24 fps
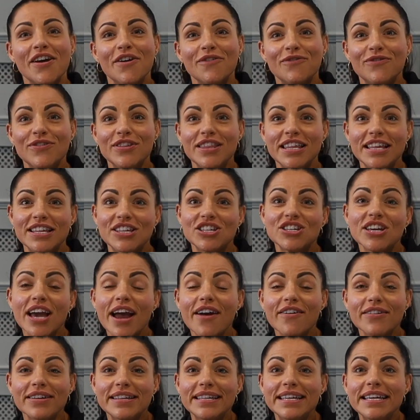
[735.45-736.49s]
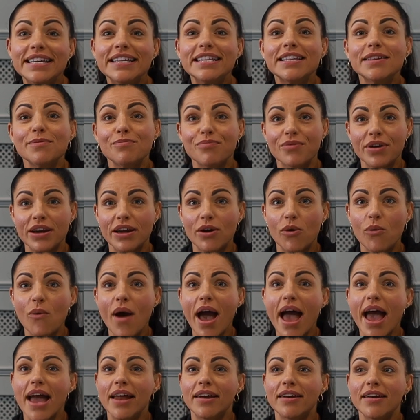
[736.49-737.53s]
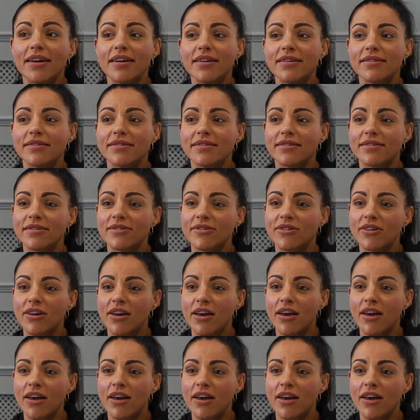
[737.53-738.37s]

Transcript: for this charity and to bring awareness.